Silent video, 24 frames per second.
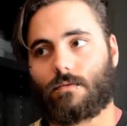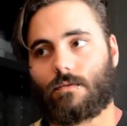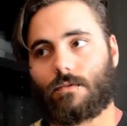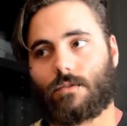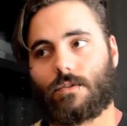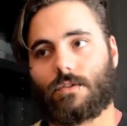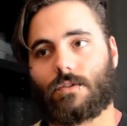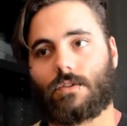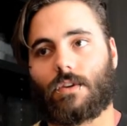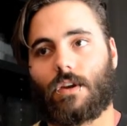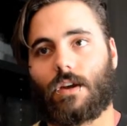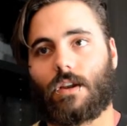
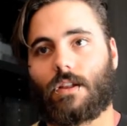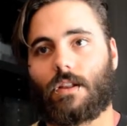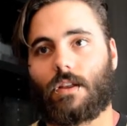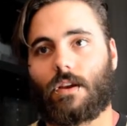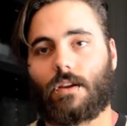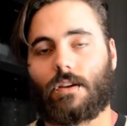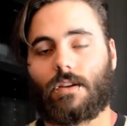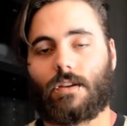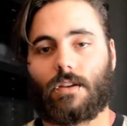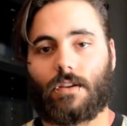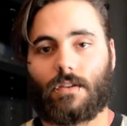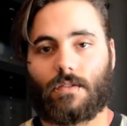which is kind of
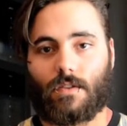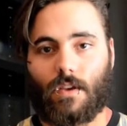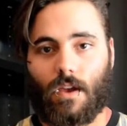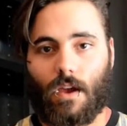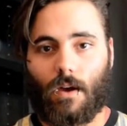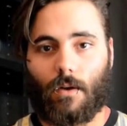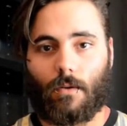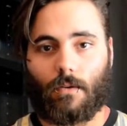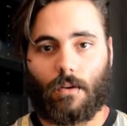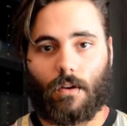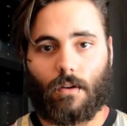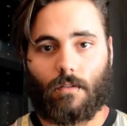like
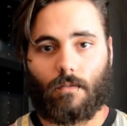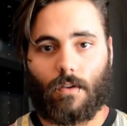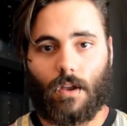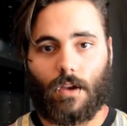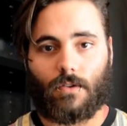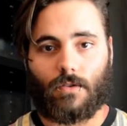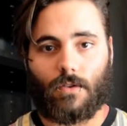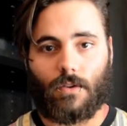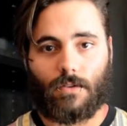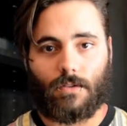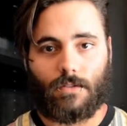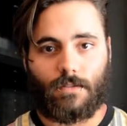Discount
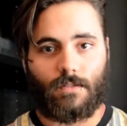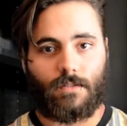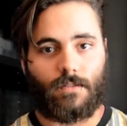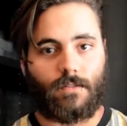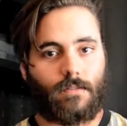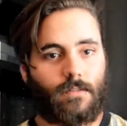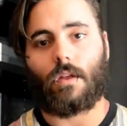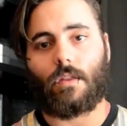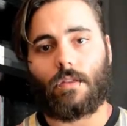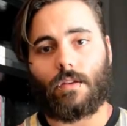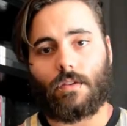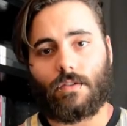Avengers.
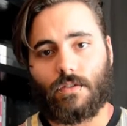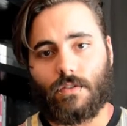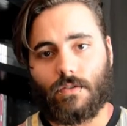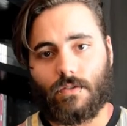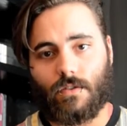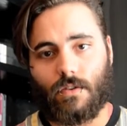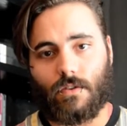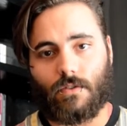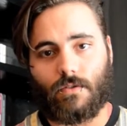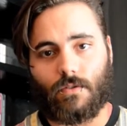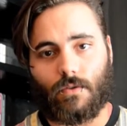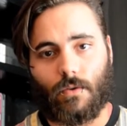This is
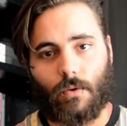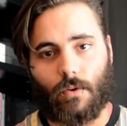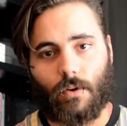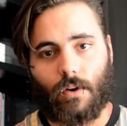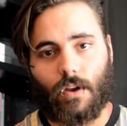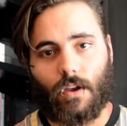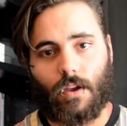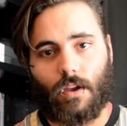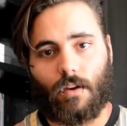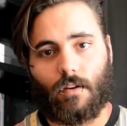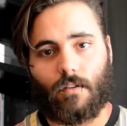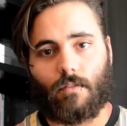the
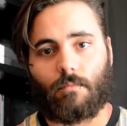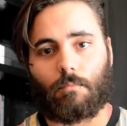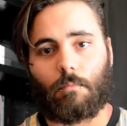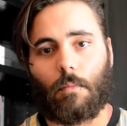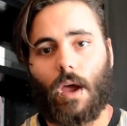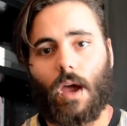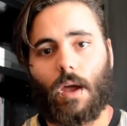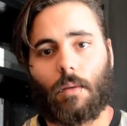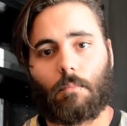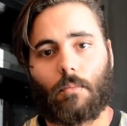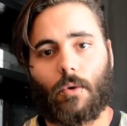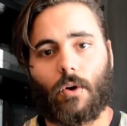story of
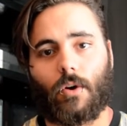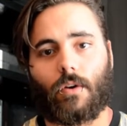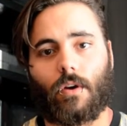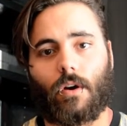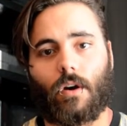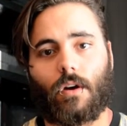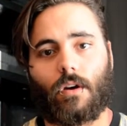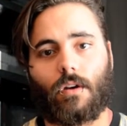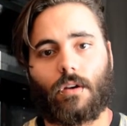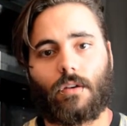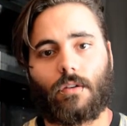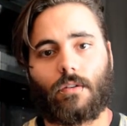Matt
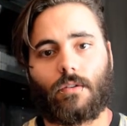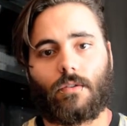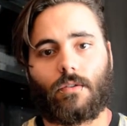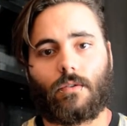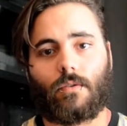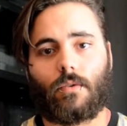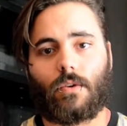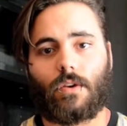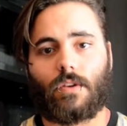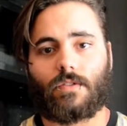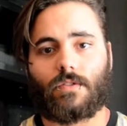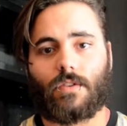Murdock,
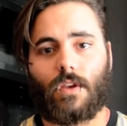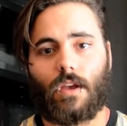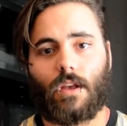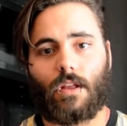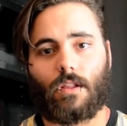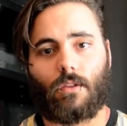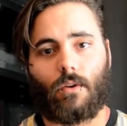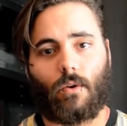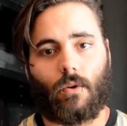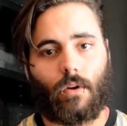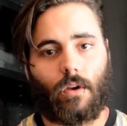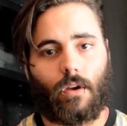who is a
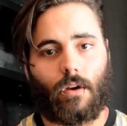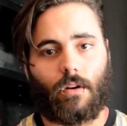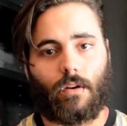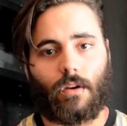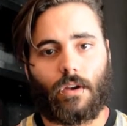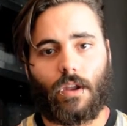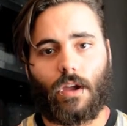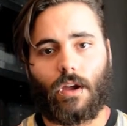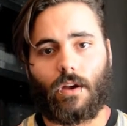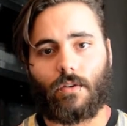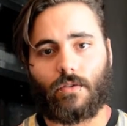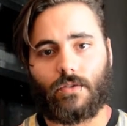lawyer
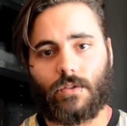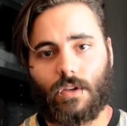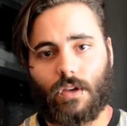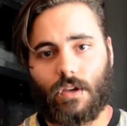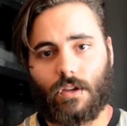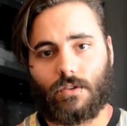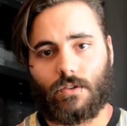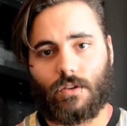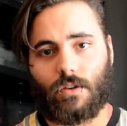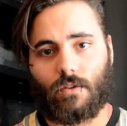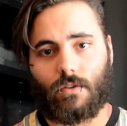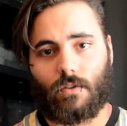in Hell's
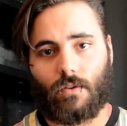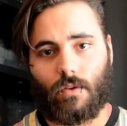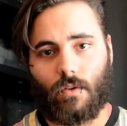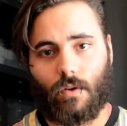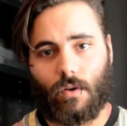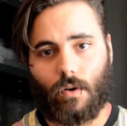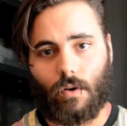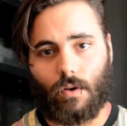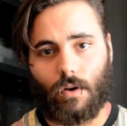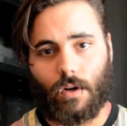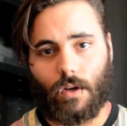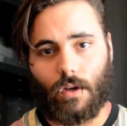Kitchen, New
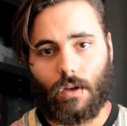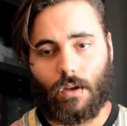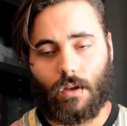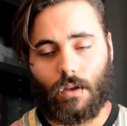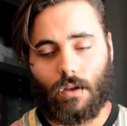York.